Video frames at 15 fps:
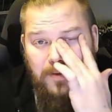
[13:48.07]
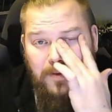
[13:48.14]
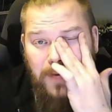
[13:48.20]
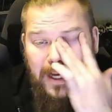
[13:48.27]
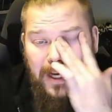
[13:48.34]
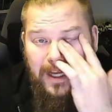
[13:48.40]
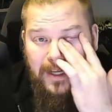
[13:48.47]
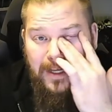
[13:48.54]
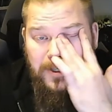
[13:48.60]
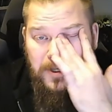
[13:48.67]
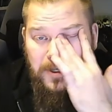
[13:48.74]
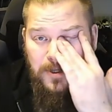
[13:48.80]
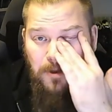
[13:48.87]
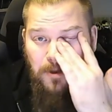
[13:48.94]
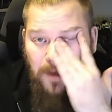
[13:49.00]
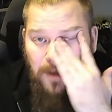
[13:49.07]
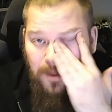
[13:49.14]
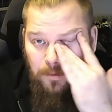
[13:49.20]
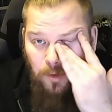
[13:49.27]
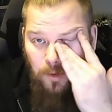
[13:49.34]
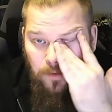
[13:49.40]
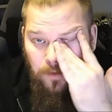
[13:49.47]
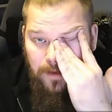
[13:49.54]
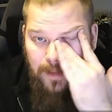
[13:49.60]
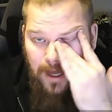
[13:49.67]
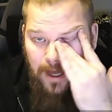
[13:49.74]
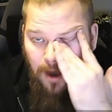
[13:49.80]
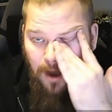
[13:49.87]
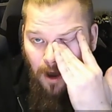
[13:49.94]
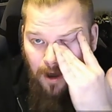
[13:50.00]
Really, just look at the movie, they
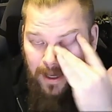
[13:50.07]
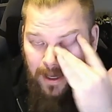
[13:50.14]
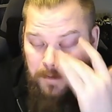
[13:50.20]
are